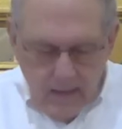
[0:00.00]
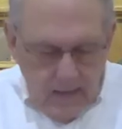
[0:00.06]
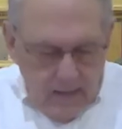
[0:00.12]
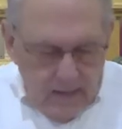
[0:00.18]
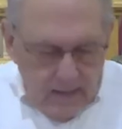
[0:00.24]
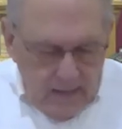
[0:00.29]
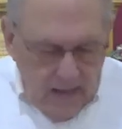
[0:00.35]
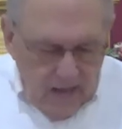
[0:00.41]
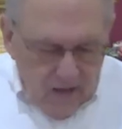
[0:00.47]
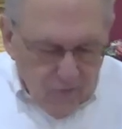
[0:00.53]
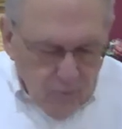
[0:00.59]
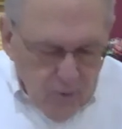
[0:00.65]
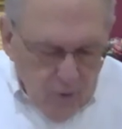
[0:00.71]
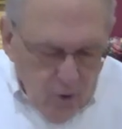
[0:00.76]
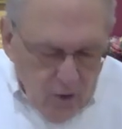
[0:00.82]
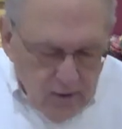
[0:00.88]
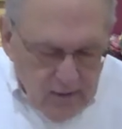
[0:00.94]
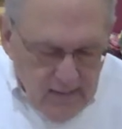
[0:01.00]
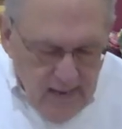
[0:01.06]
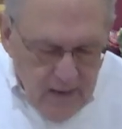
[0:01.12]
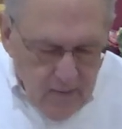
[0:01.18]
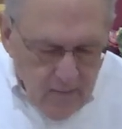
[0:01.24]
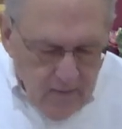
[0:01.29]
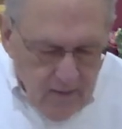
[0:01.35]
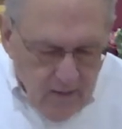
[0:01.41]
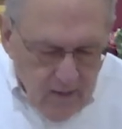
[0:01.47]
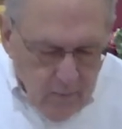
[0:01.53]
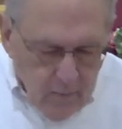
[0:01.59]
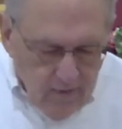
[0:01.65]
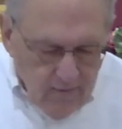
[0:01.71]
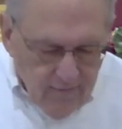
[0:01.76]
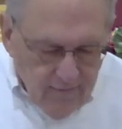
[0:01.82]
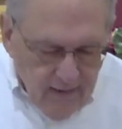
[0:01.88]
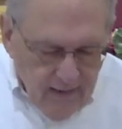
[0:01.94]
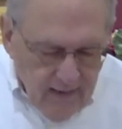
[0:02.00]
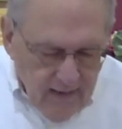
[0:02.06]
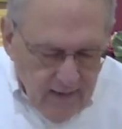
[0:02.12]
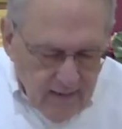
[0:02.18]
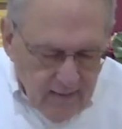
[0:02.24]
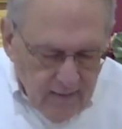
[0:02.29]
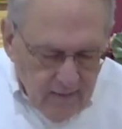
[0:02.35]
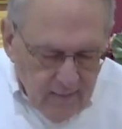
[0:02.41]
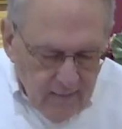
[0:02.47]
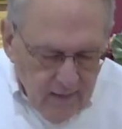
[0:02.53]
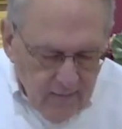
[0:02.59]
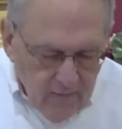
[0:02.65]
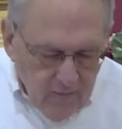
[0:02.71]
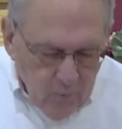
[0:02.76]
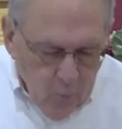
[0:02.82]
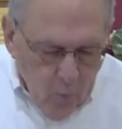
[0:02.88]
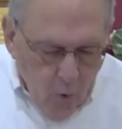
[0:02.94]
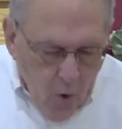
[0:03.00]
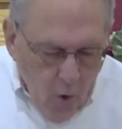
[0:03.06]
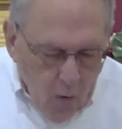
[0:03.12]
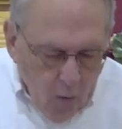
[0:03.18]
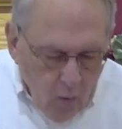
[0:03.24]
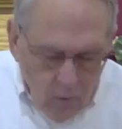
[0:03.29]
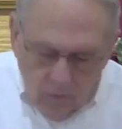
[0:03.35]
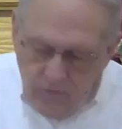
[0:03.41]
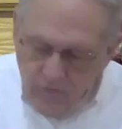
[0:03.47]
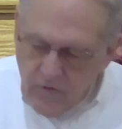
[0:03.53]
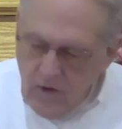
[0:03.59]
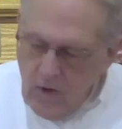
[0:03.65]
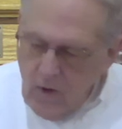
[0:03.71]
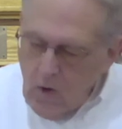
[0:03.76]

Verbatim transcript: Now, as we look down here, we find that the walls